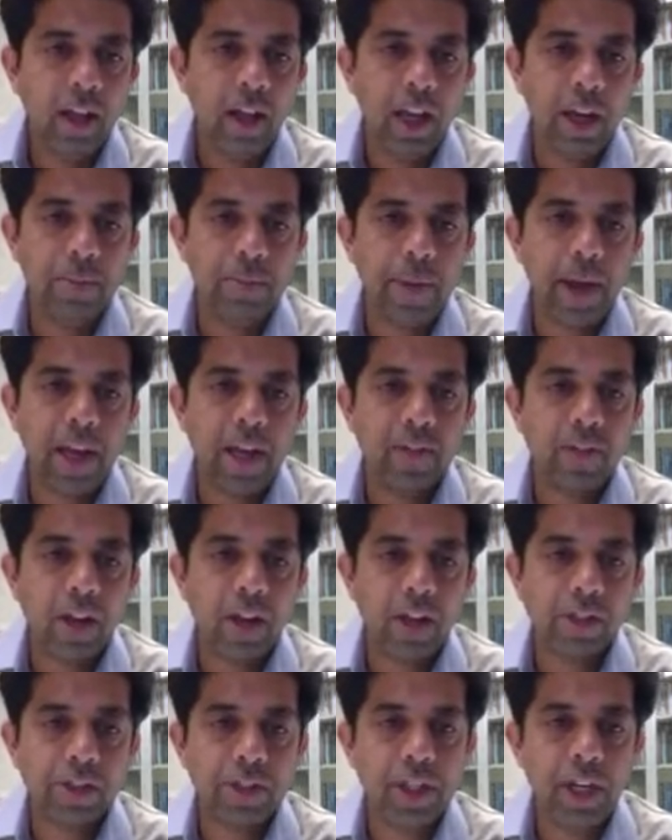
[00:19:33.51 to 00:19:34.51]
In May of
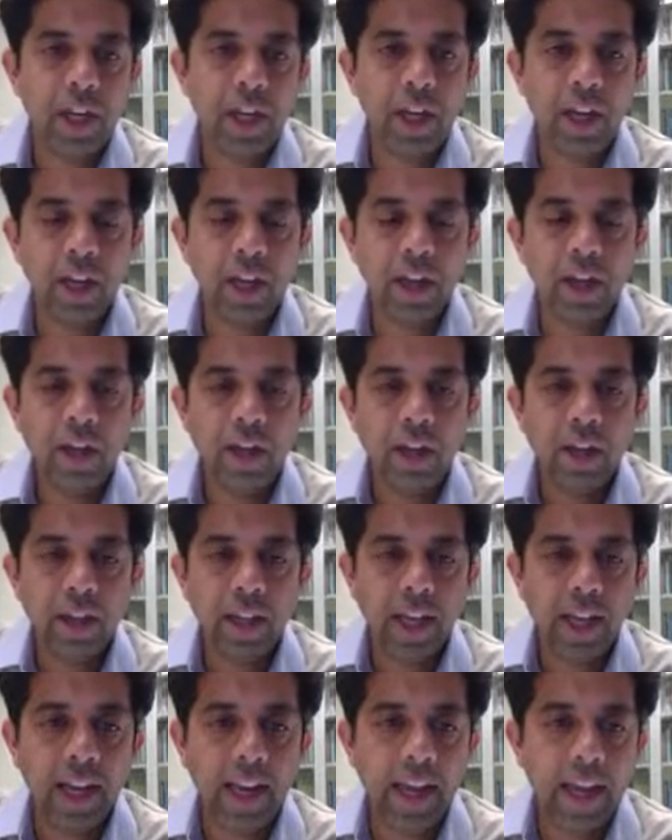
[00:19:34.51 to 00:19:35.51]
last year,
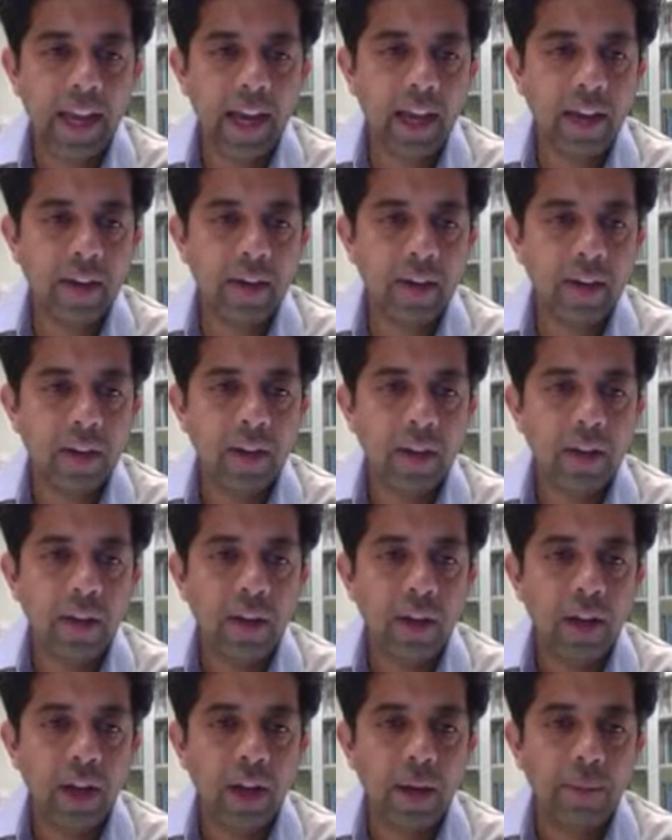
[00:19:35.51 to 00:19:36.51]
Gilead
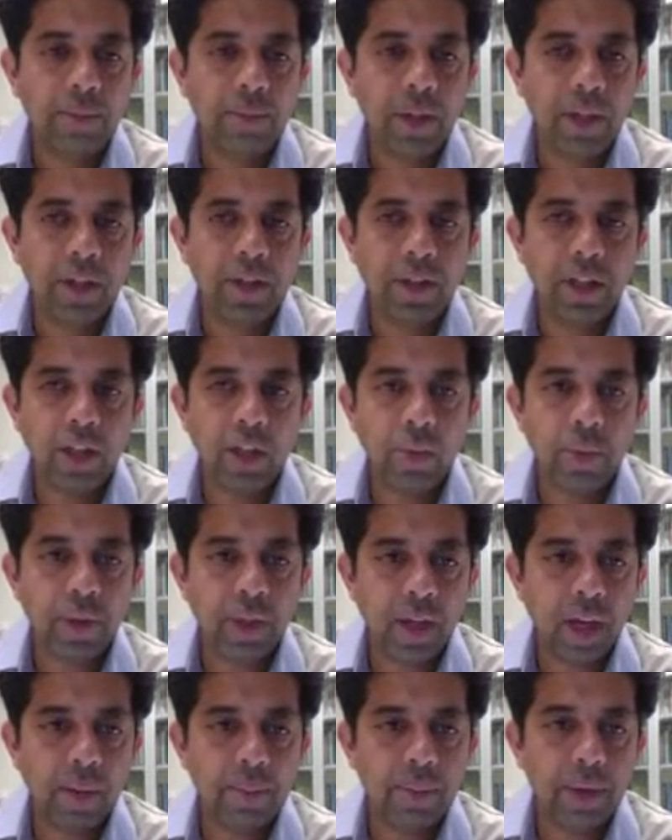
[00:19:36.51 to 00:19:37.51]
um, did a deal
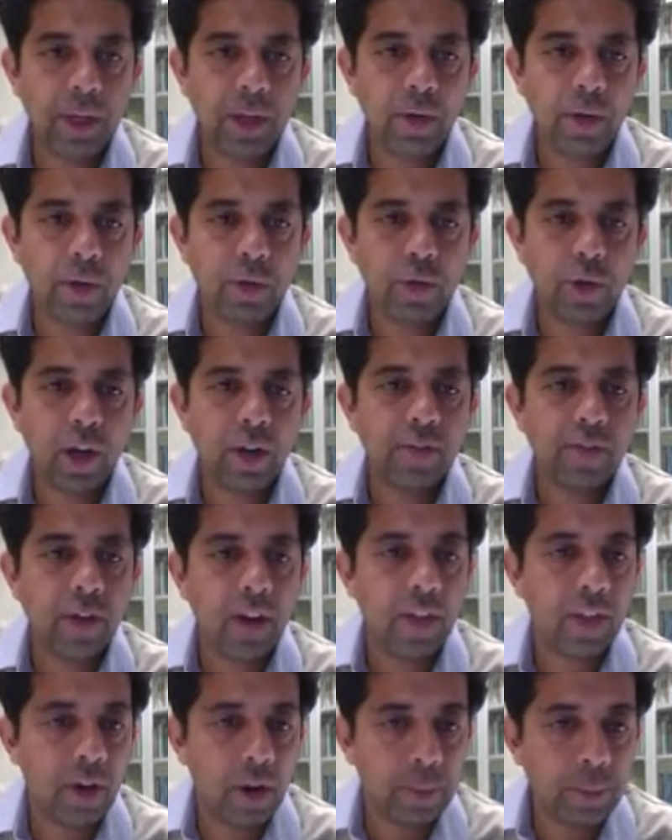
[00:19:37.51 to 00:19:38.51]
with a company called
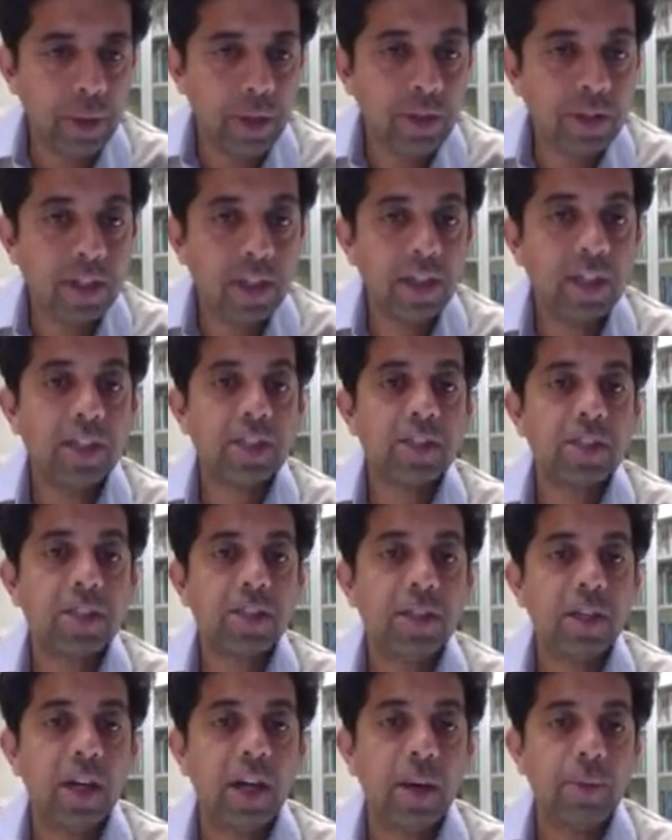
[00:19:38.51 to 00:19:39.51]
Dragonfly
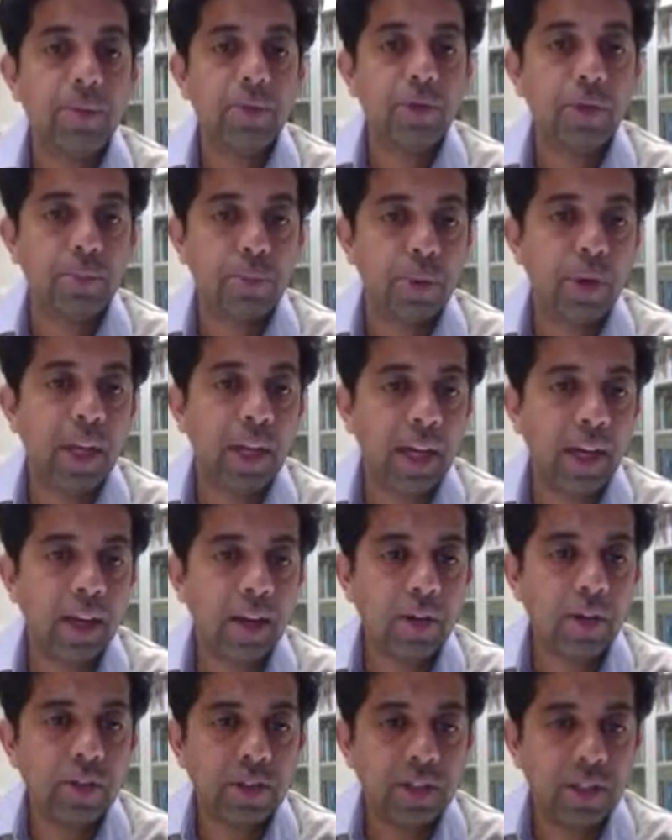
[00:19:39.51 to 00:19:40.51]
Therapeutics um, for
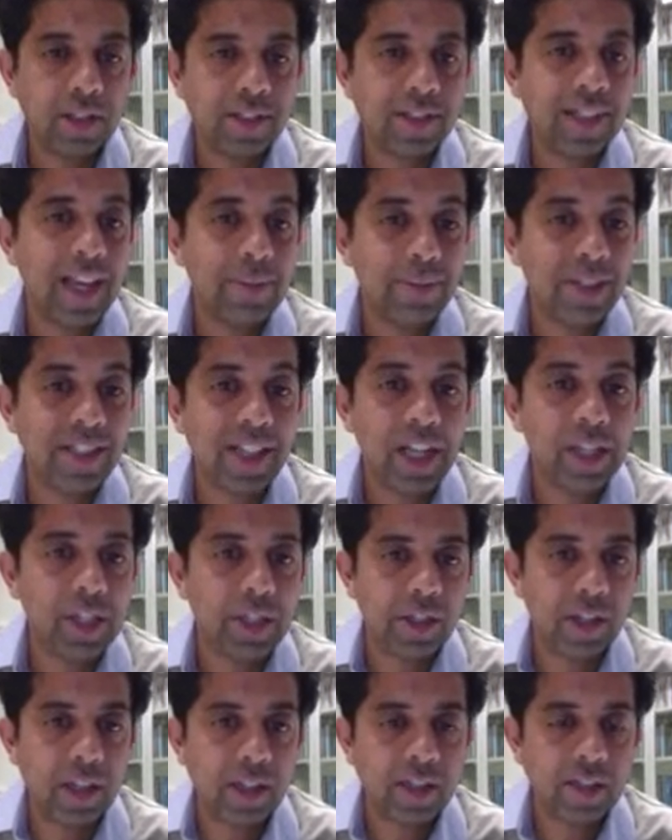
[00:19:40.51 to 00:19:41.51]
preclinical, so the same
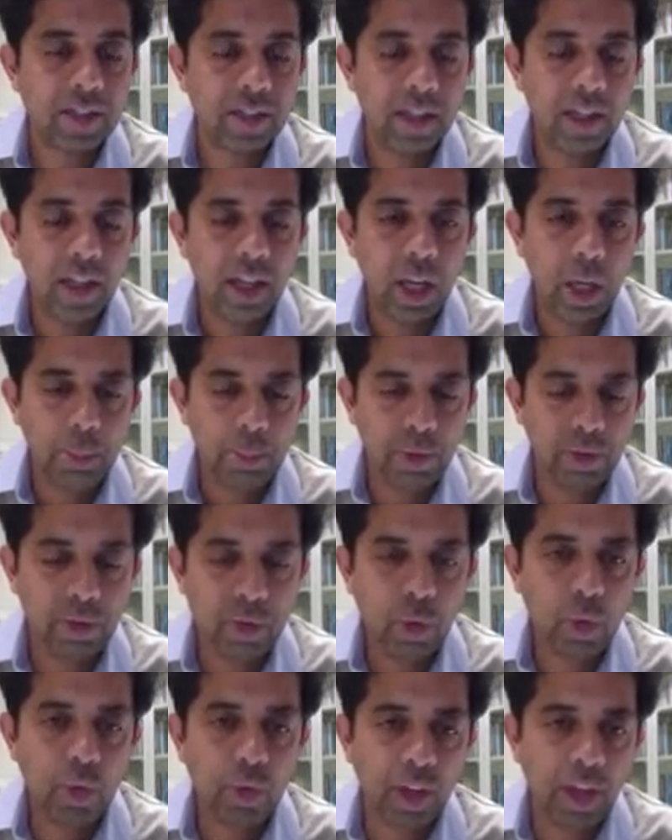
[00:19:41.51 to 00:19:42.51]
stage as us
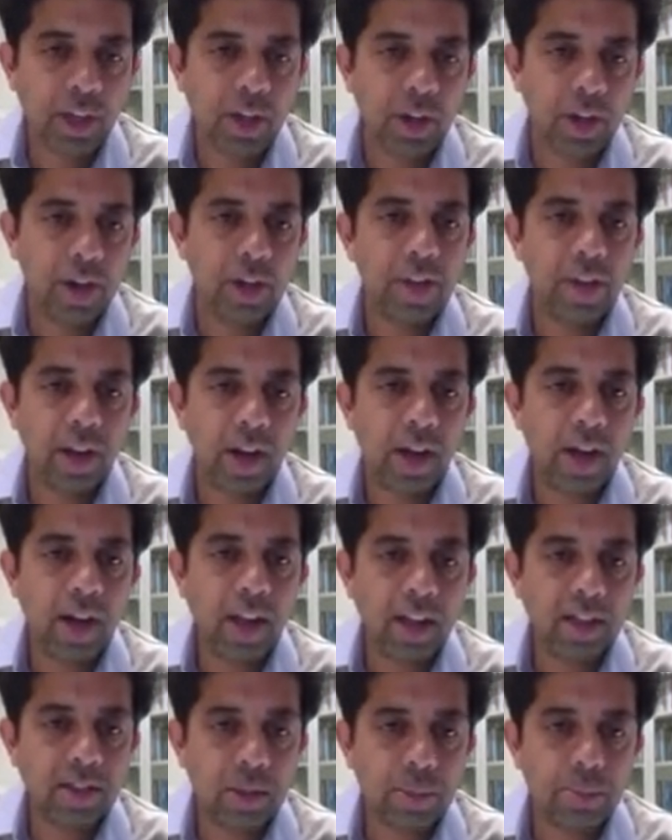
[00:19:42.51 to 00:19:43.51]
before they'd gone into the
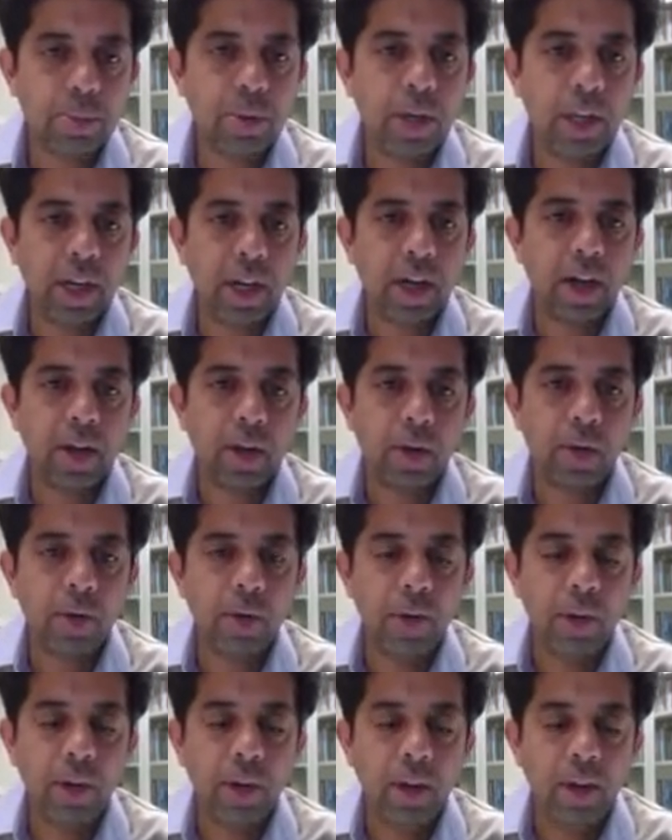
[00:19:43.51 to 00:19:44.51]
clinic, so
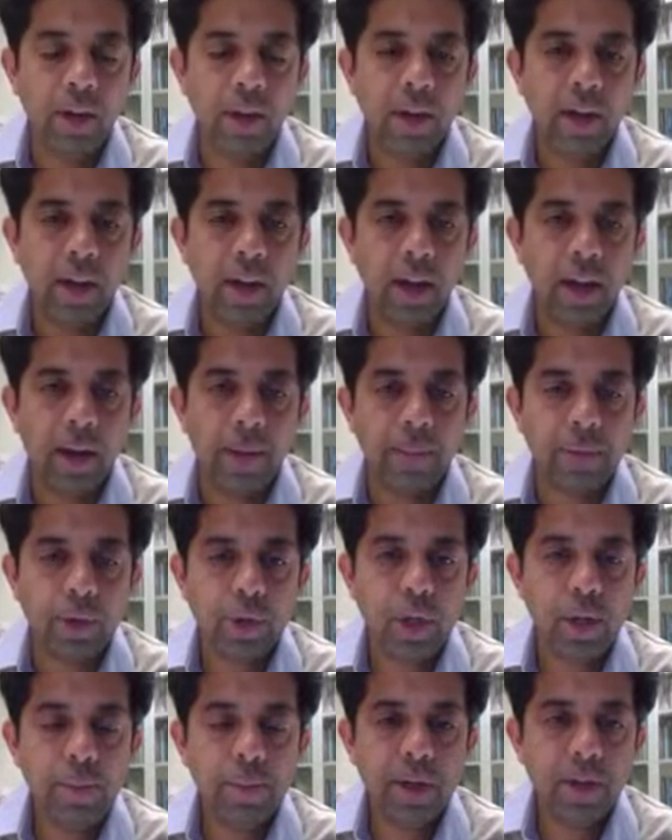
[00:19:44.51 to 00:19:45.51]
preclinical um,
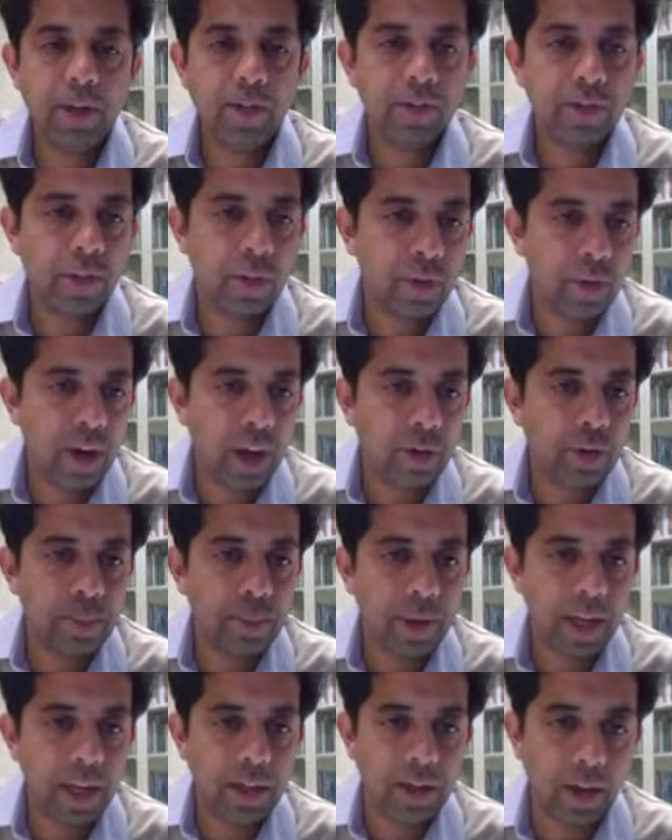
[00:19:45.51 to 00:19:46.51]
treatment for
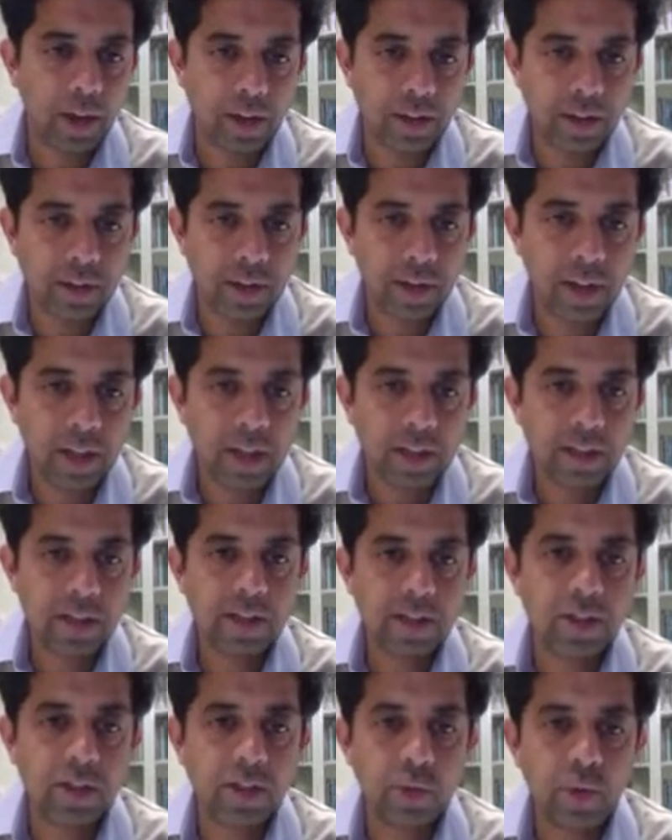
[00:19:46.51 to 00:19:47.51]
$300 million. So
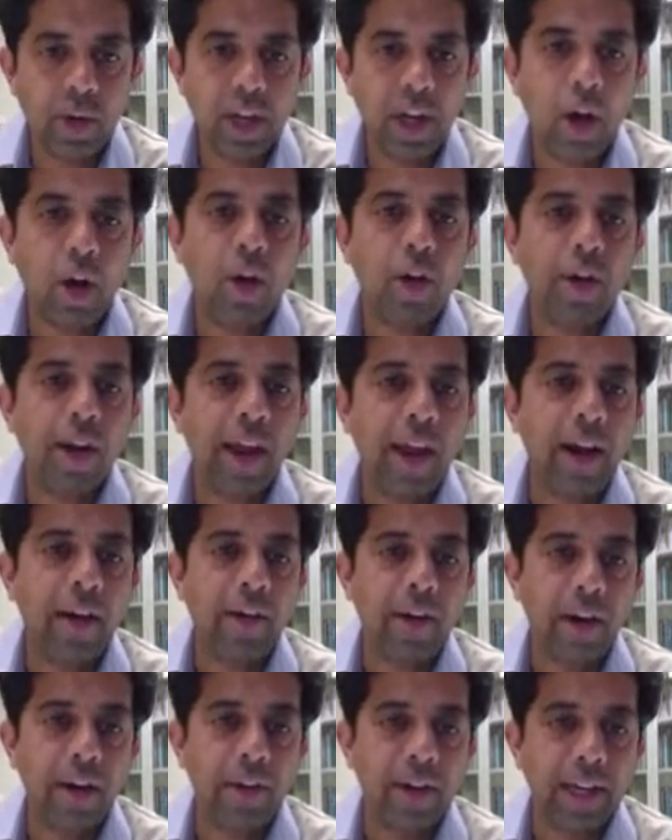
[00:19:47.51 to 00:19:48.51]
this is a really hot
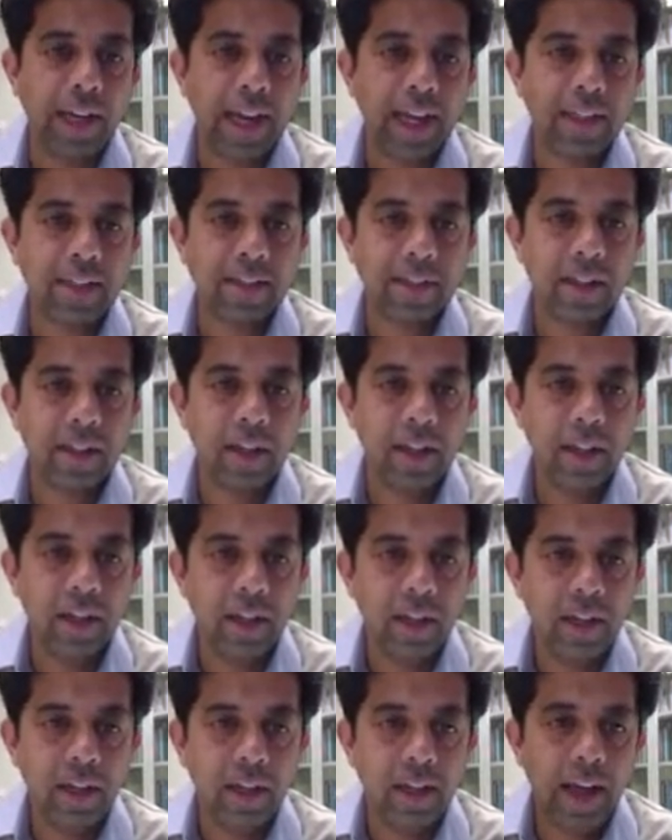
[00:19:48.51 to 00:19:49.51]
area in cancer.
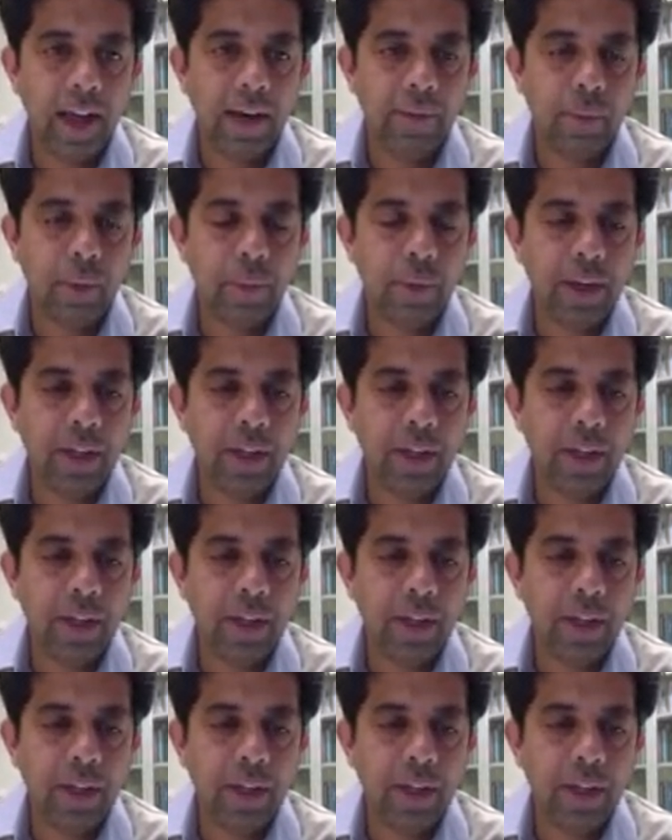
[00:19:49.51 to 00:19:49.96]
And